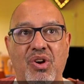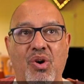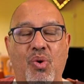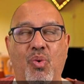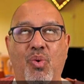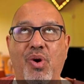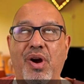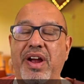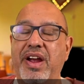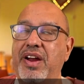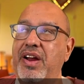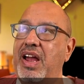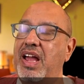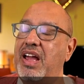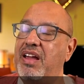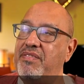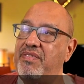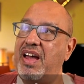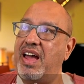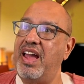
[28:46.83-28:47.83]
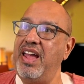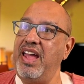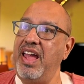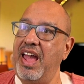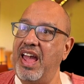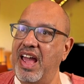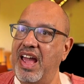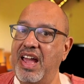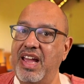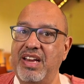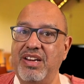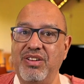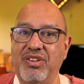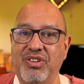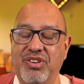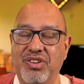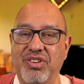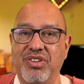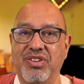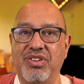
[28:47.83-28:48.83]
Where have I
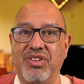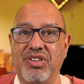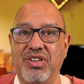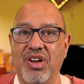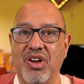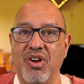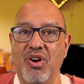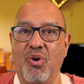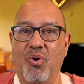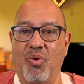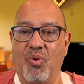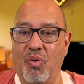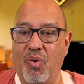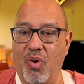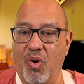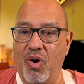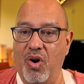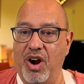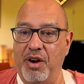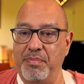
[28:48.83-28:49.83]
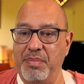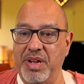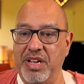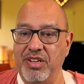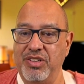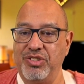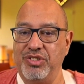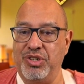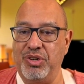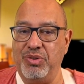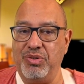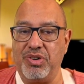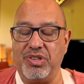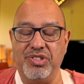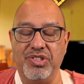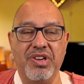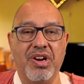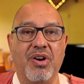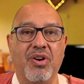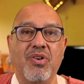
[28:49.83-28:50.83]
had good warm
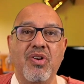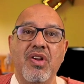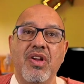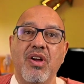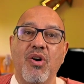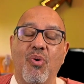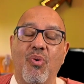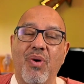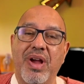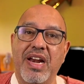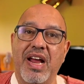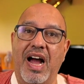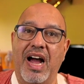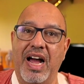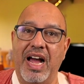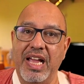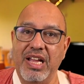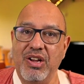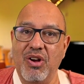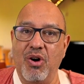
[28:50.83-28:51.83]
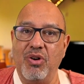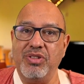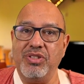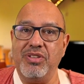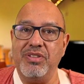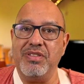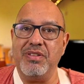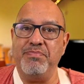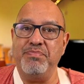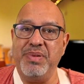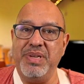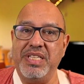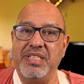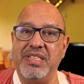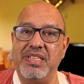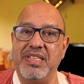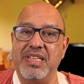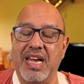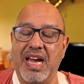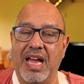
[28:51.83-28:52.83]
churros? You know, when I go to the
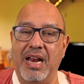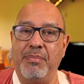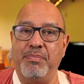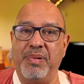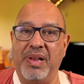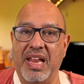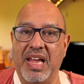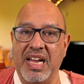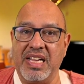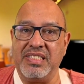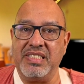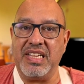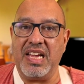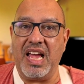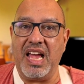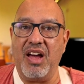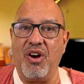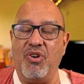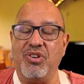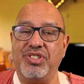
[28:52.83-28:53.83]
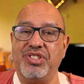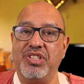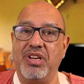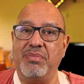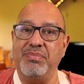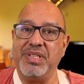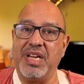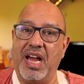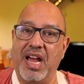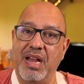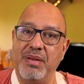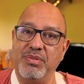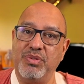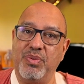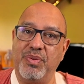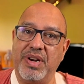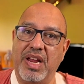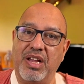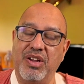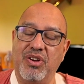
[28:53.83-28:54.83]
Pitillal Plaza, or sometimes
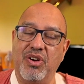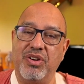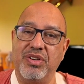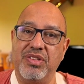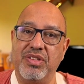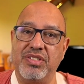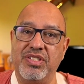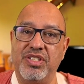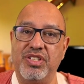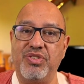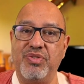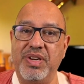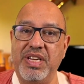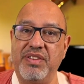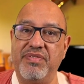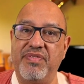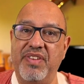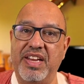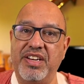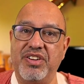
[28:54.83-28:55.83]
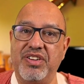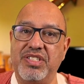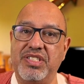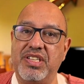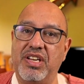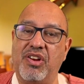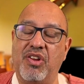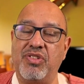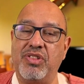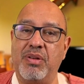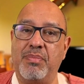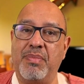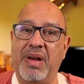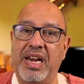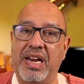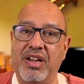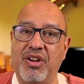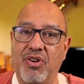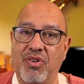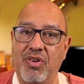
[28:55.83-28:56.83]
when I go to the street vendors along the
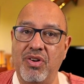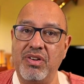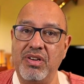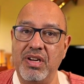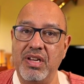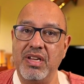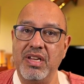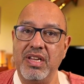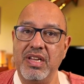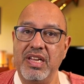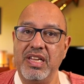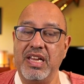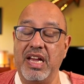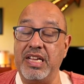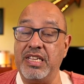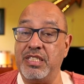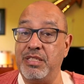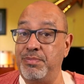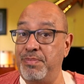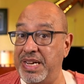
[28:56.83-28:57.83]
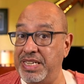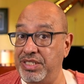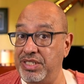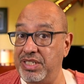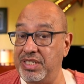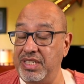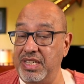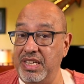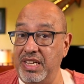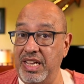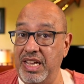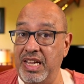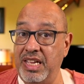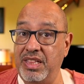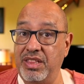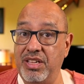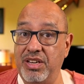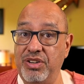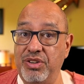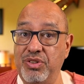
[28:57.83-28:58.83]
Malecón, especially
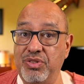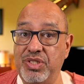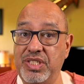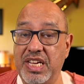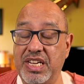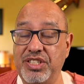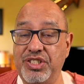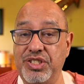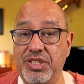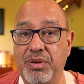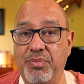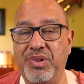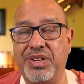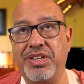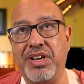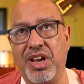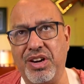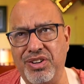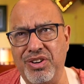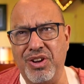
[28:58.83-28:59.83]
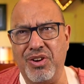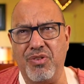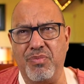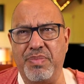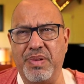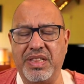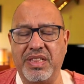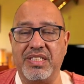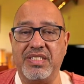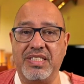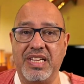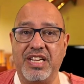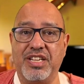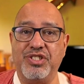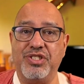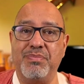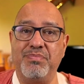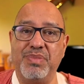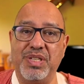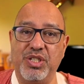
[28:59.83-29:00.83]
in the new section, well, not new, but the
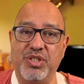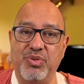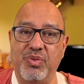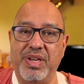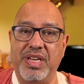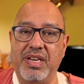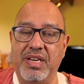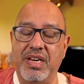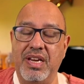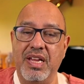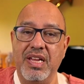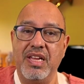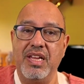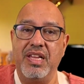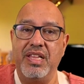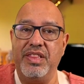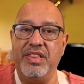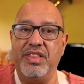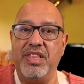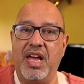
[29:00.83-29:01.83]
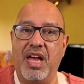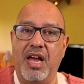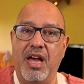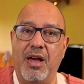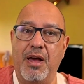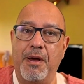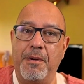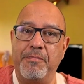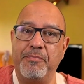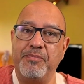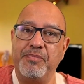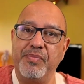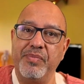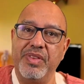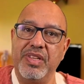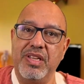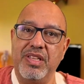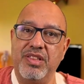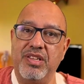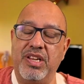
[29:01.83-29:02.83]
section between the
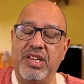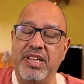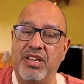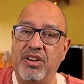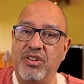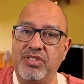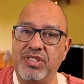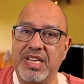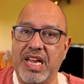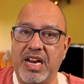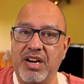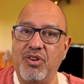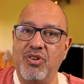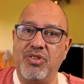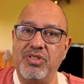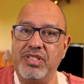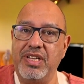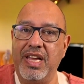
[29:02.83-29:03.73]
Los Arcos